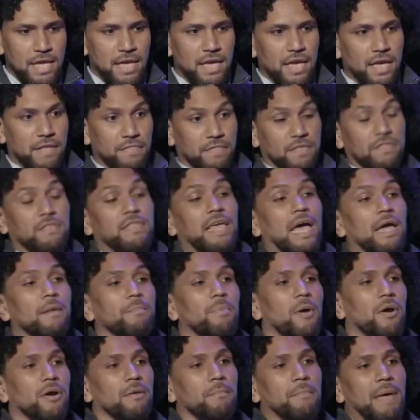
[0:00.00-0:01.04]
And the sad
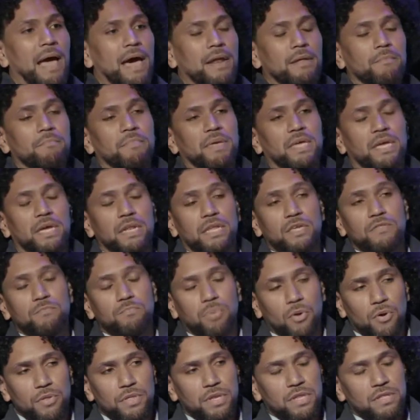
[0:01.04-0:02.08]
part about it being in East
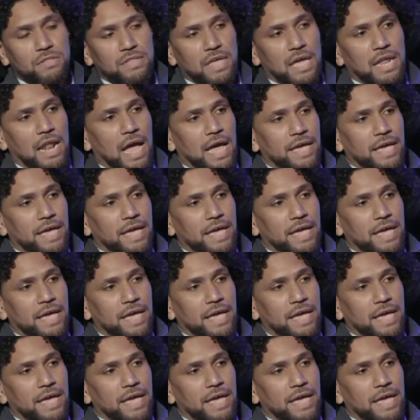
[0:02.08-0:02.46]
Portland is that